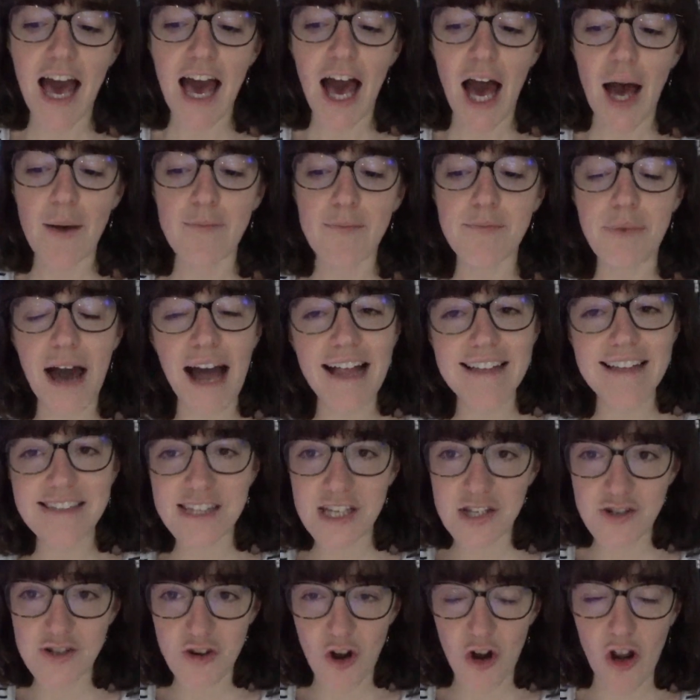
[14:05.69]
But
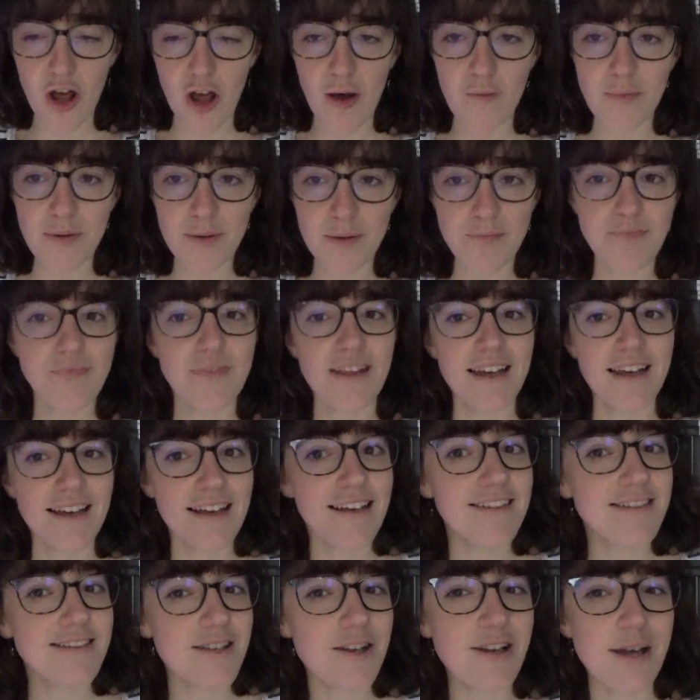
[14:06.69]
Anthony Trollope,
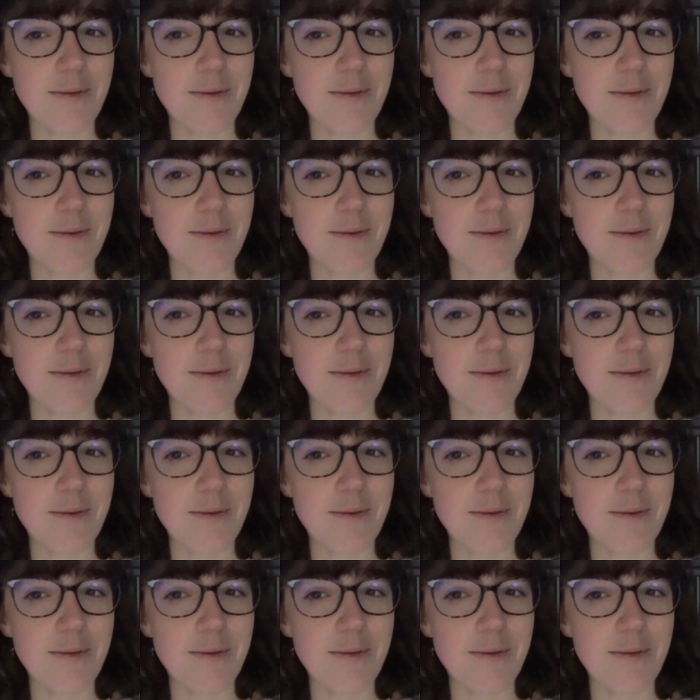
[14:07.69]
don't